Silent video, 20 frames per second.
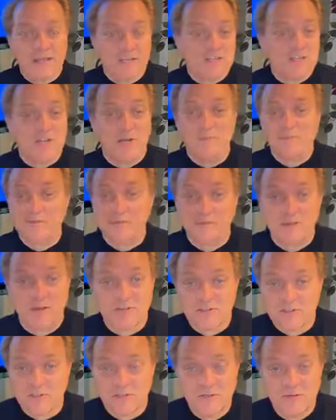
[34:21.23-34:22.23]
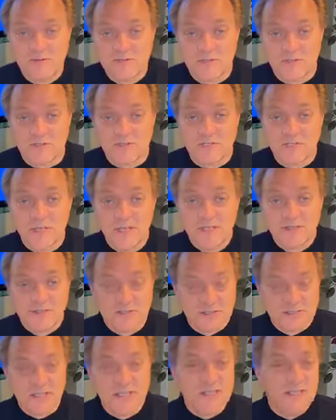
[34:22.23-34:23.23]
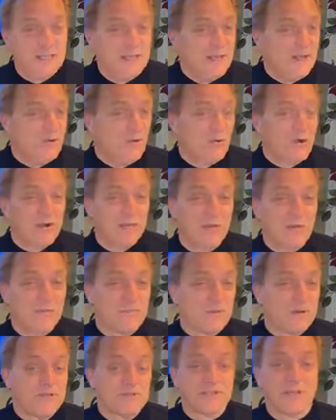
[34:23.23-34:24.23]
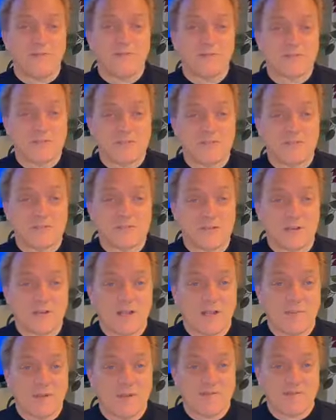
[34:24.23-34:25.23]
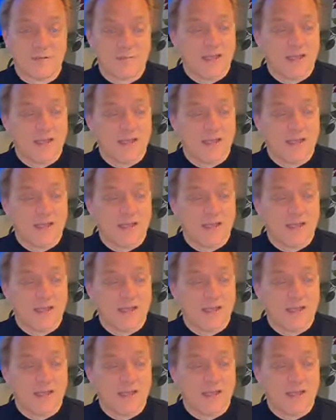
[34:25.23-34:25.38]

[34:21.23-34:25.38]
jump to their solutions to see where their presuppositions are coming from.